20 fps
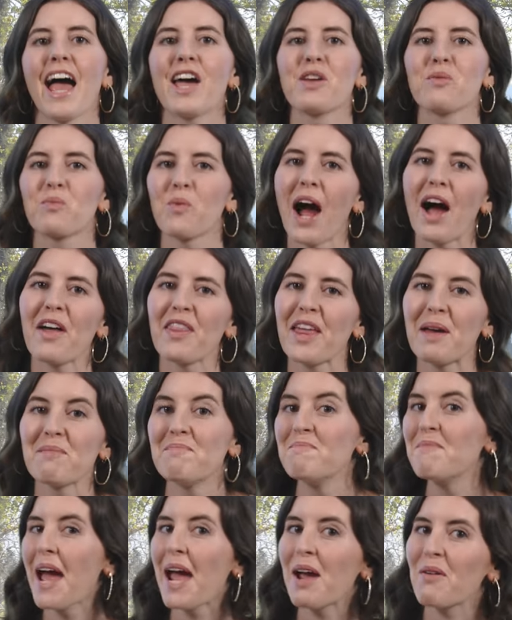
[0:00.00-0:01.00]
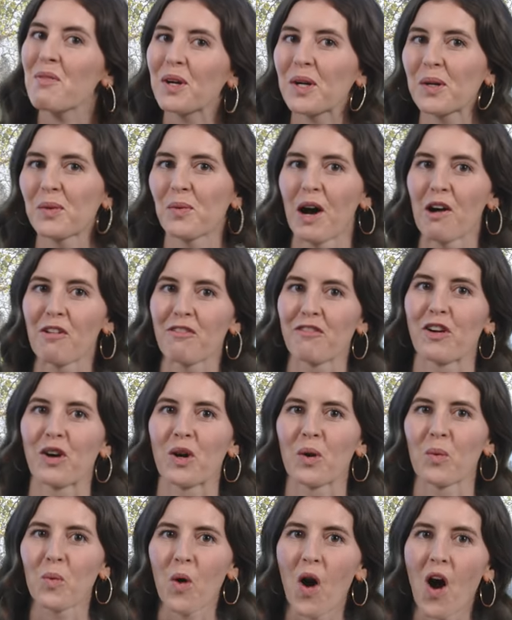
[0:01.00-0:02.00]
And while that may work well for
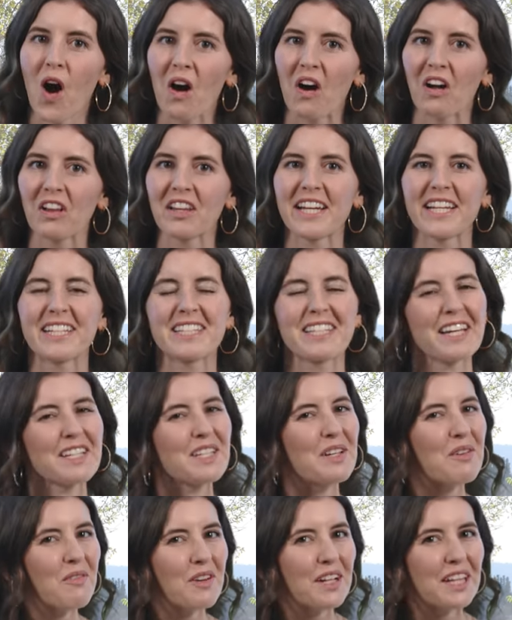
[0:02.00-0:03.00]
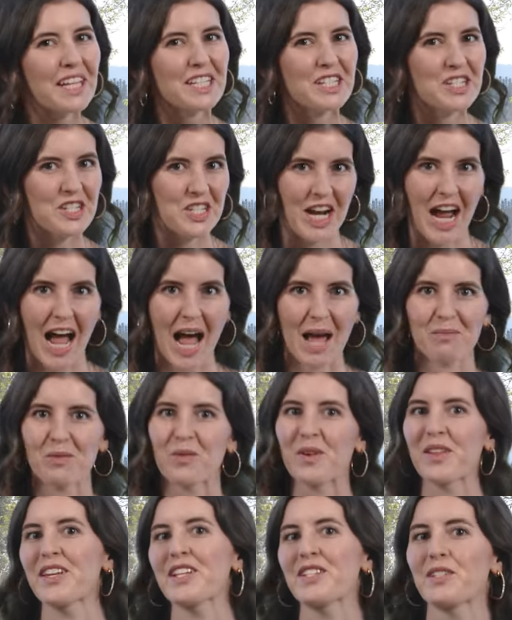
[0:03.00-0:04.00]
a wall, it doesn't really jibe
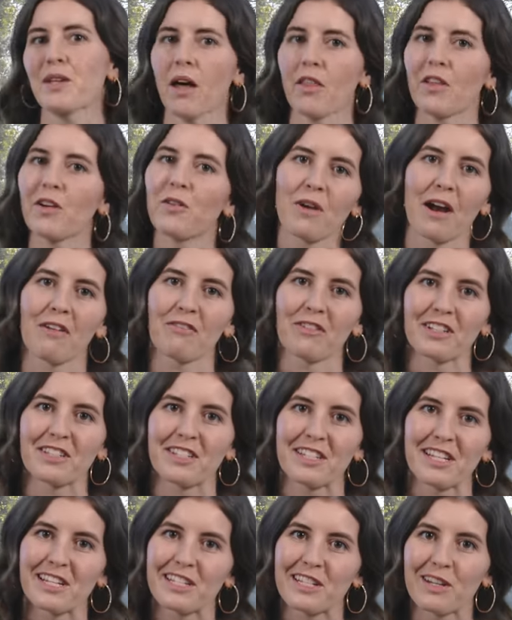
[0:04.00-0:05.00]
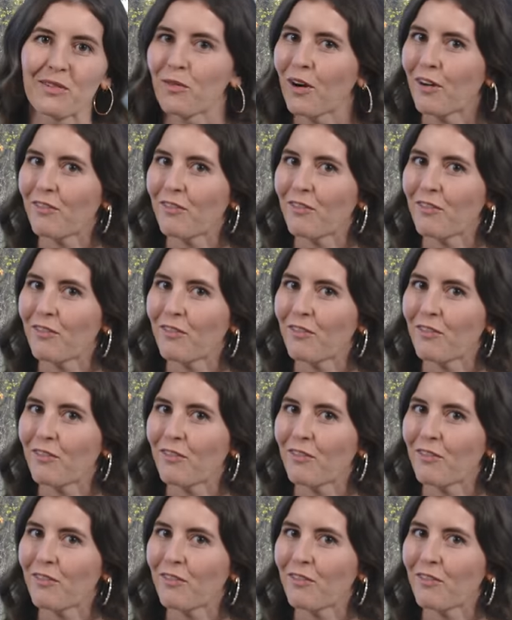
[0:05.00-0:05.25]
with its other references in